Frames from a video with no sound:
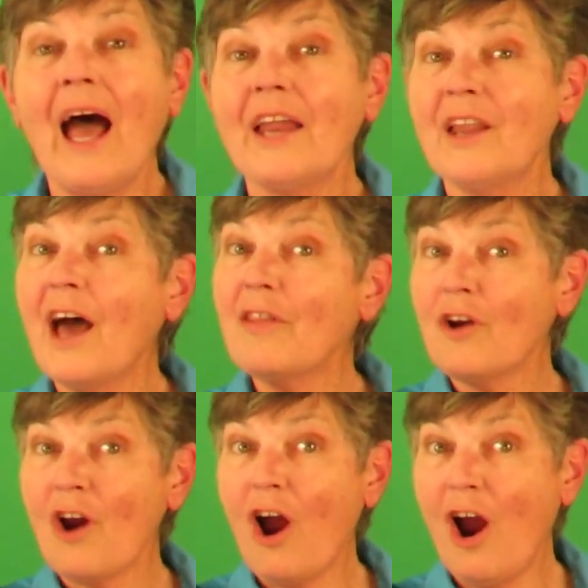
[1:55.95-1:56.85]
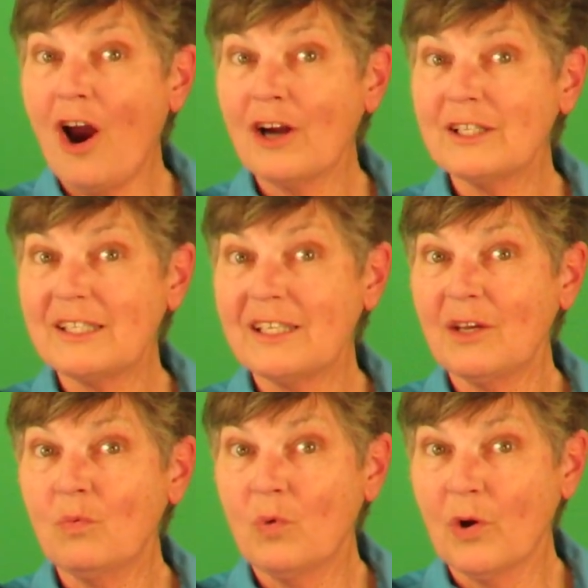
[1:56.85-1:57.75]
Another hard
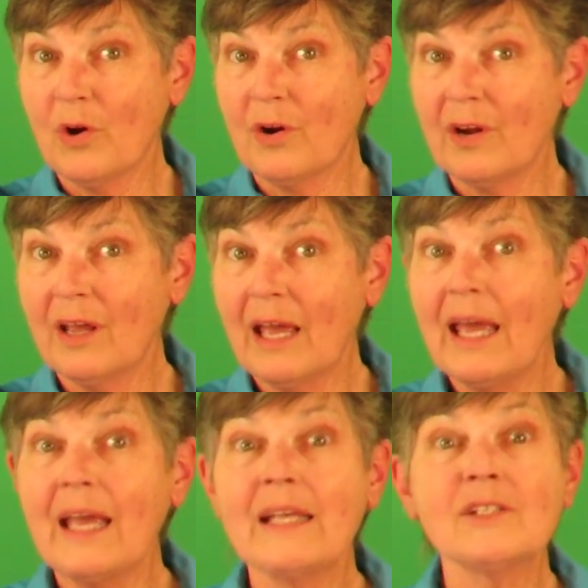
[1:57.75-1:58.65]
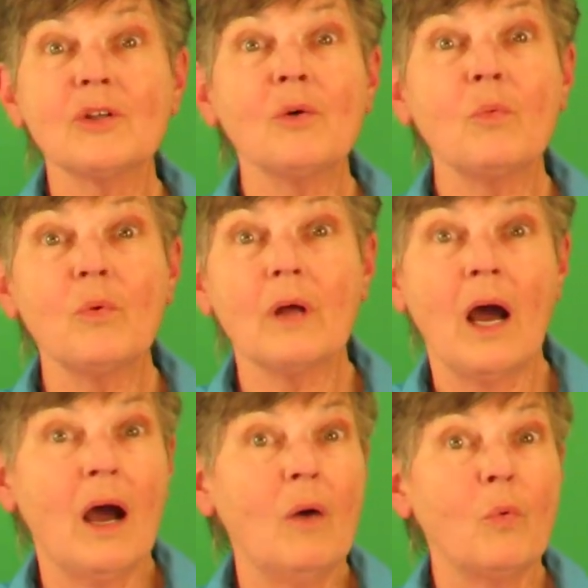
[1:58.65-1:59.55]
C word is the
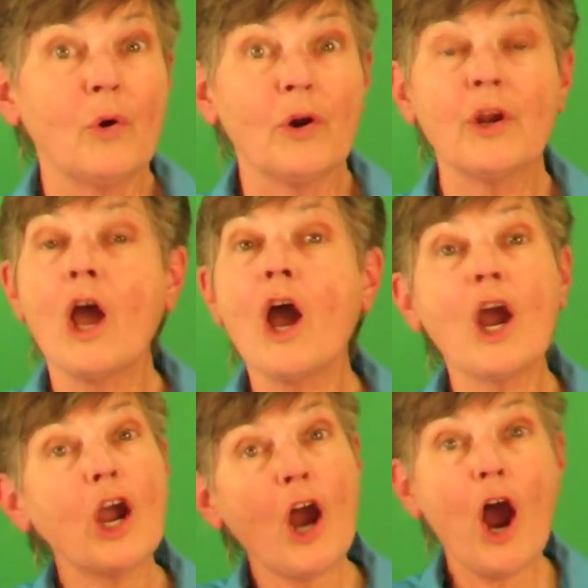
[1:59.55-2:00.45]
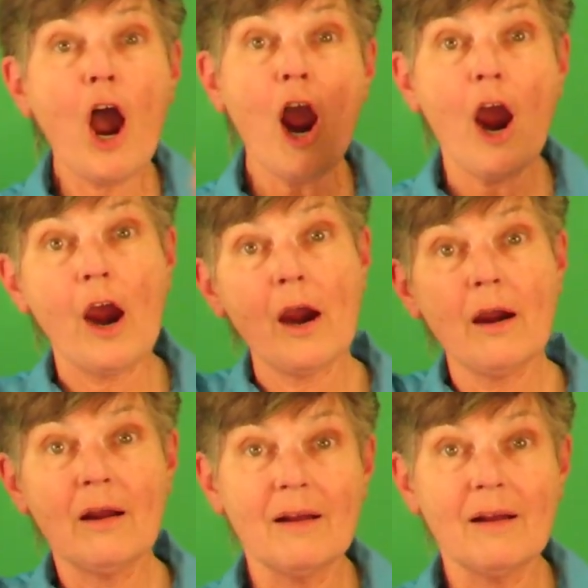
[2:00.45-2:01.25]
word car.